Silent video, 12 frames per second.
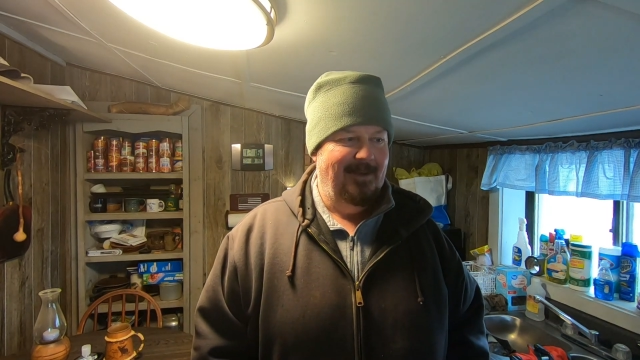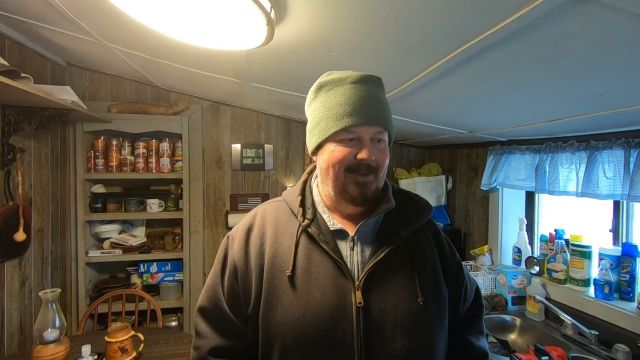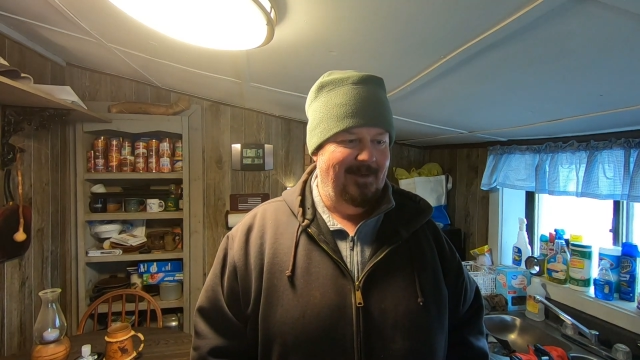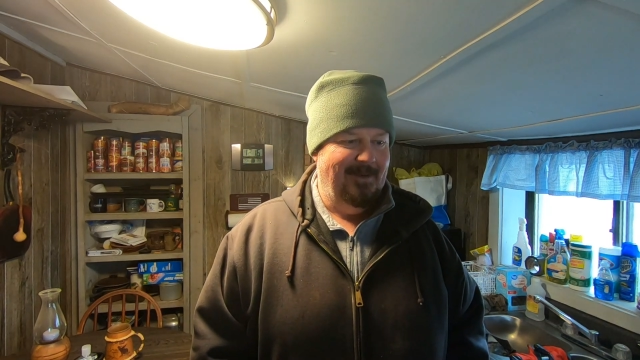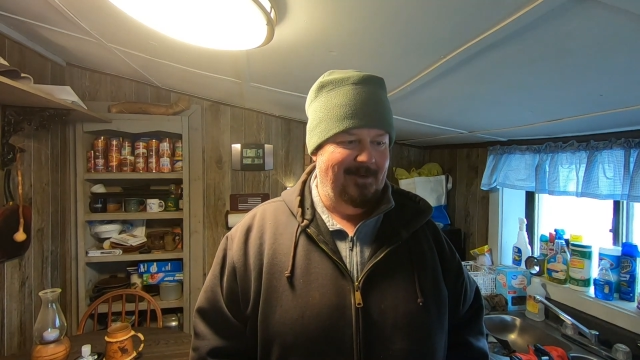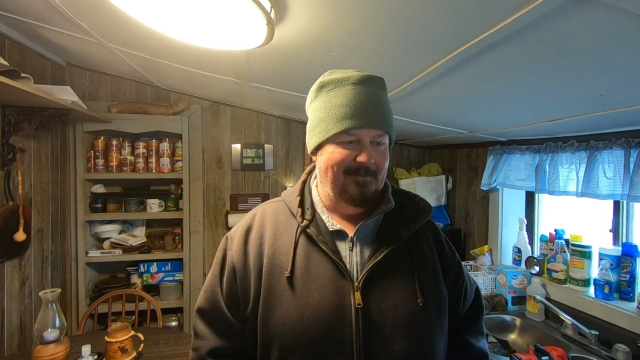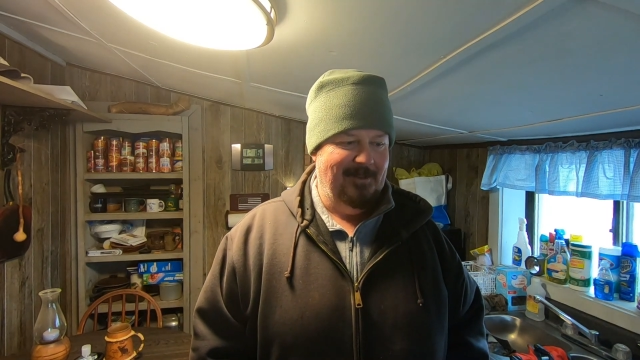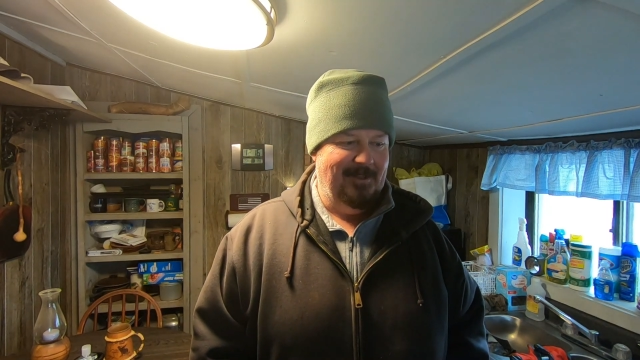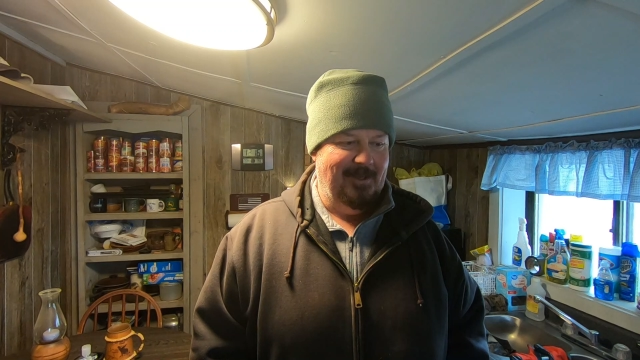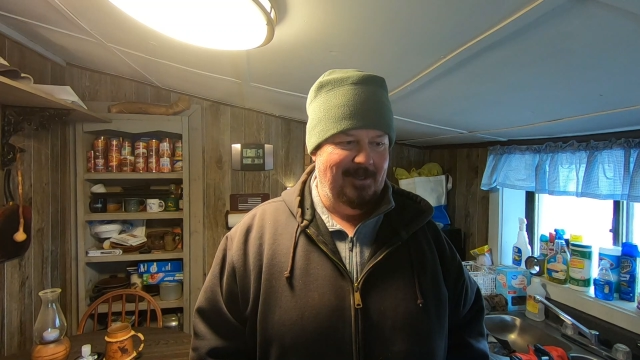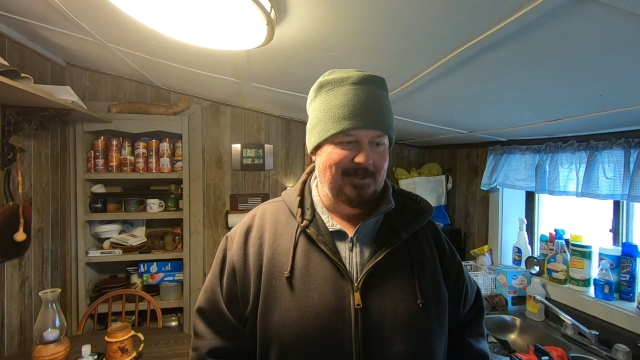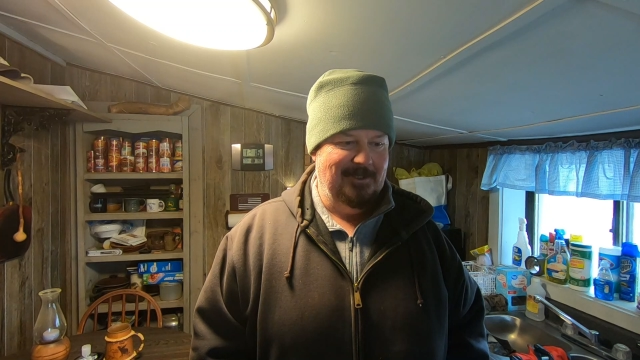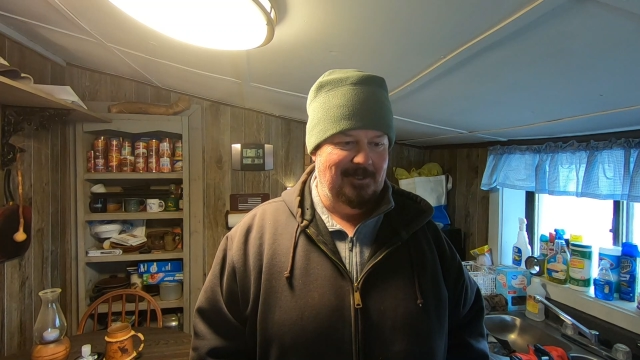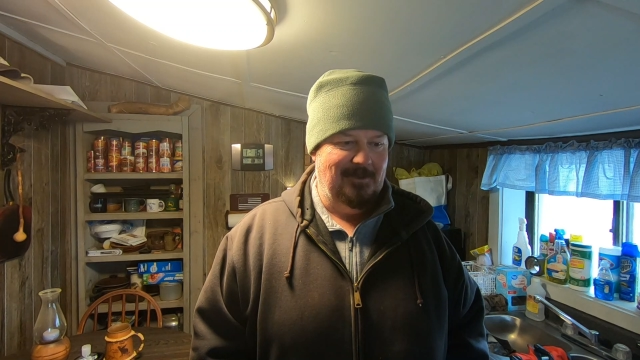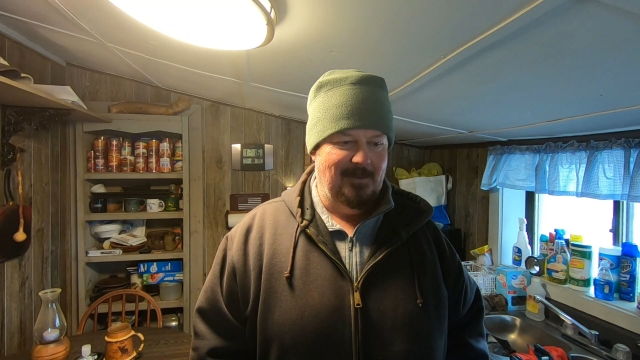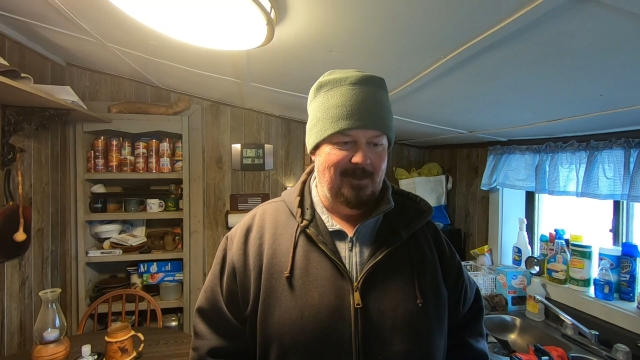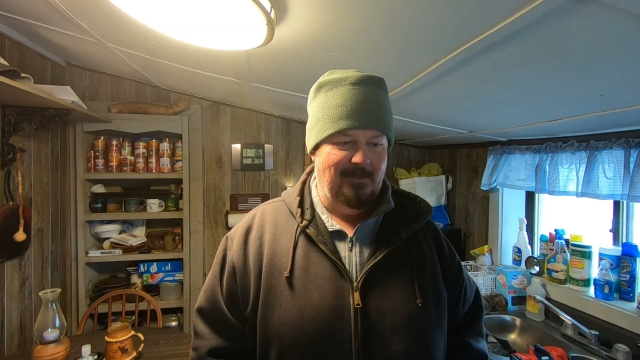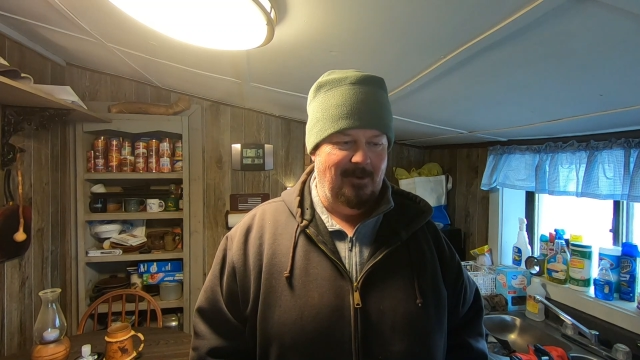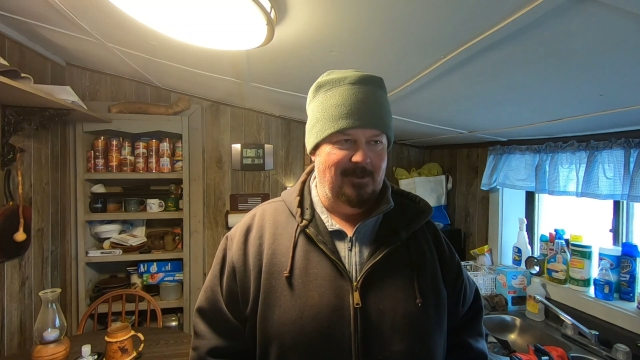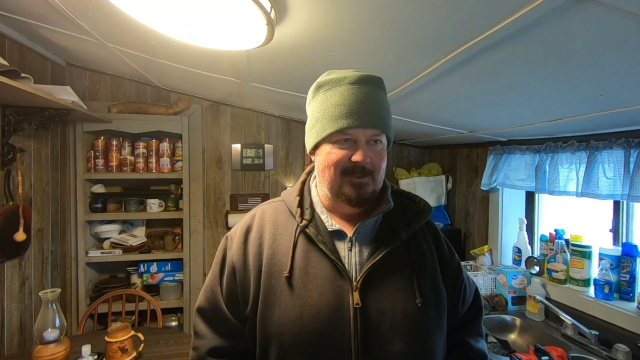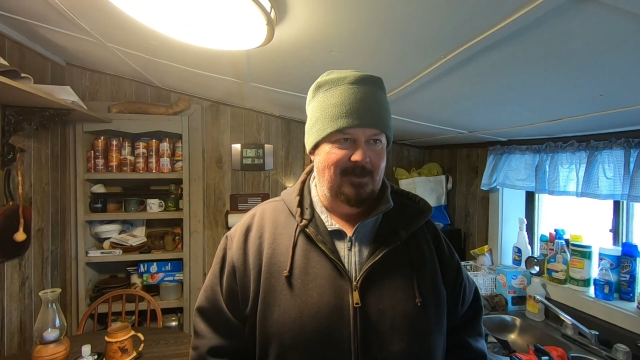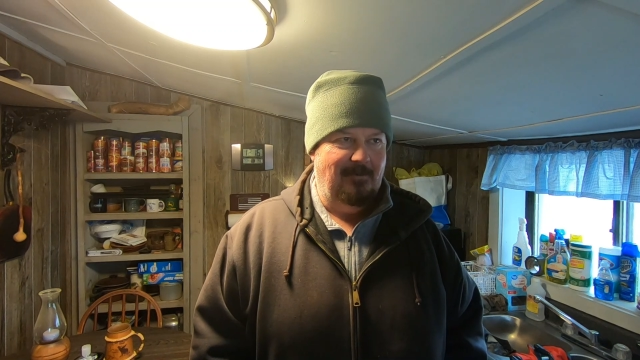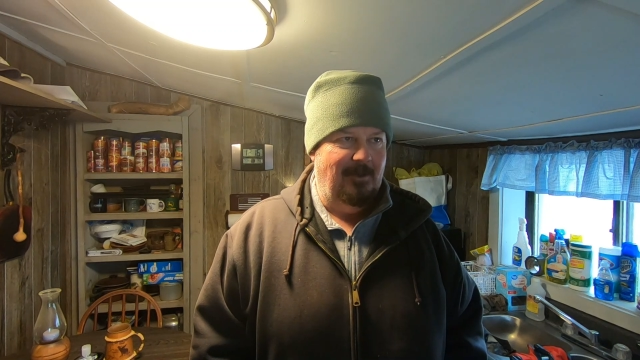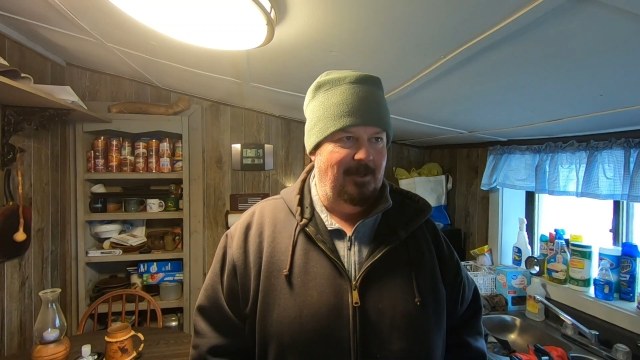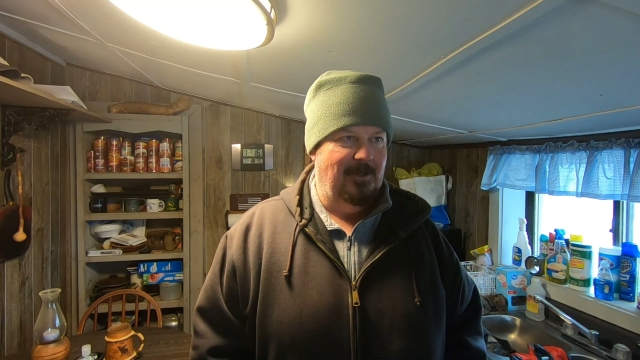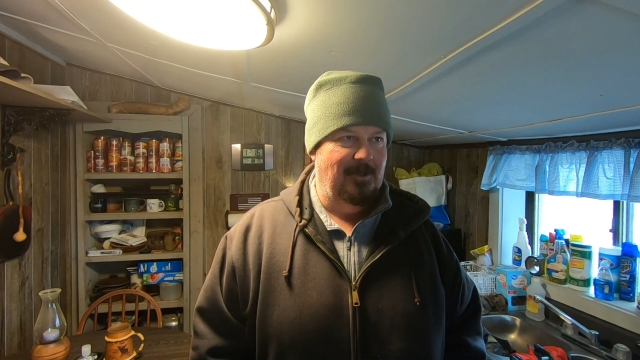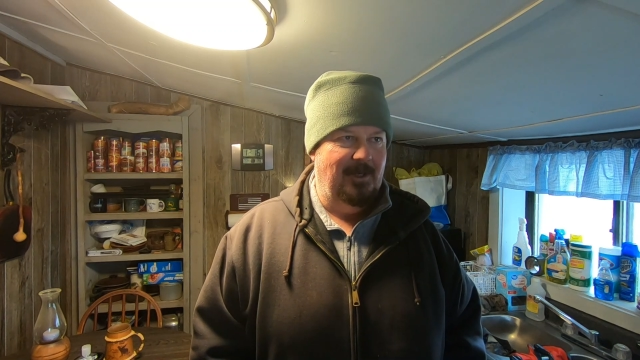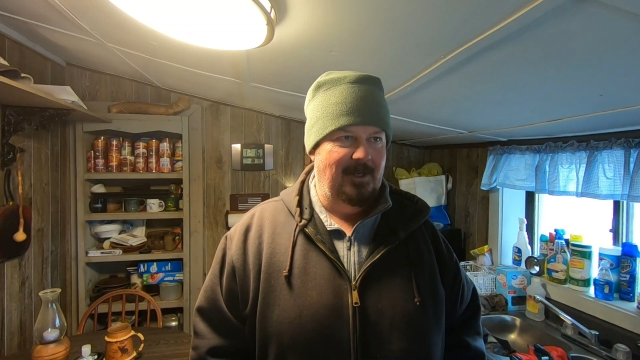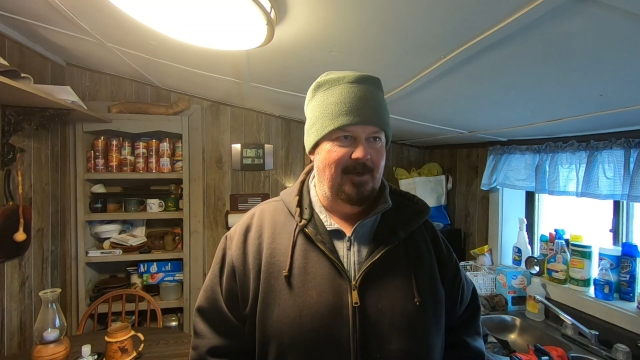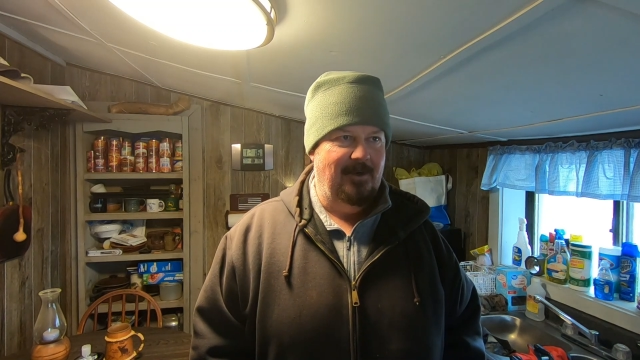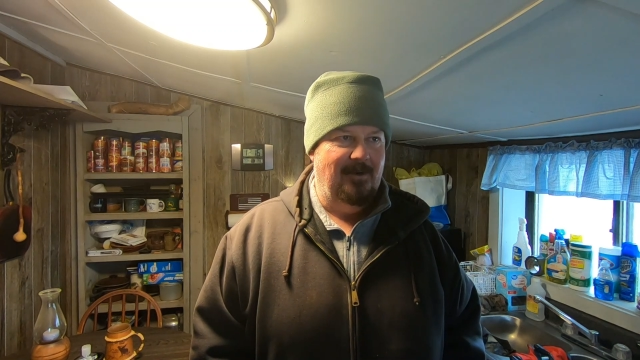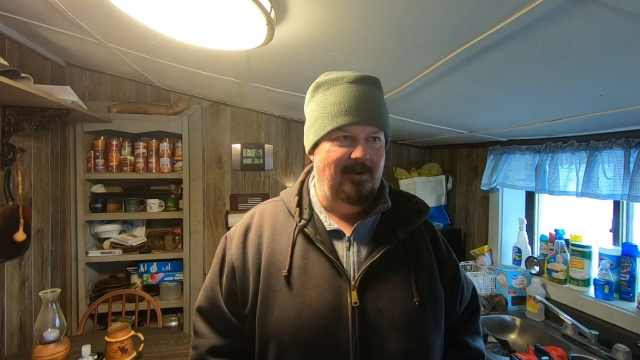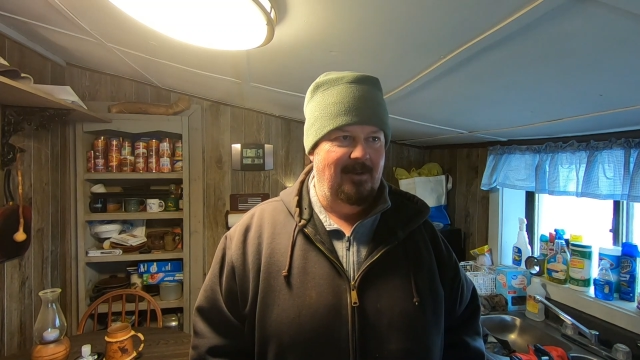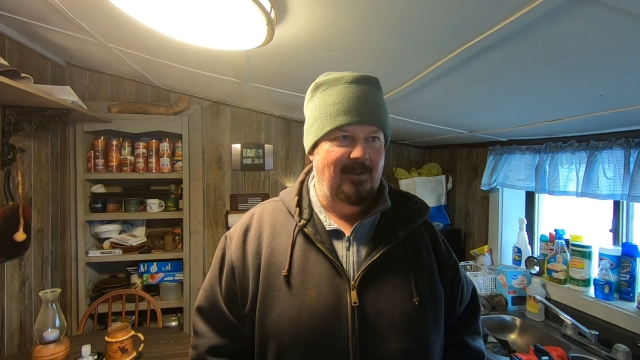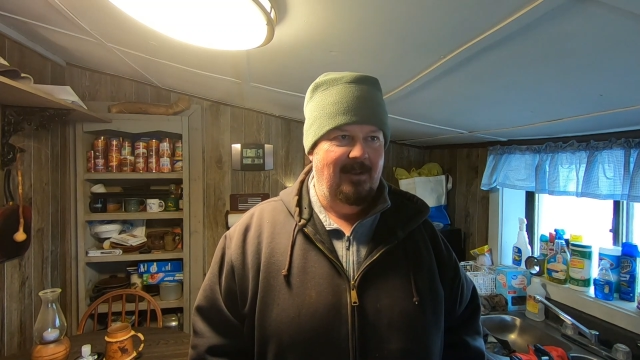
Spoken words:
and everything, so it works out really good here.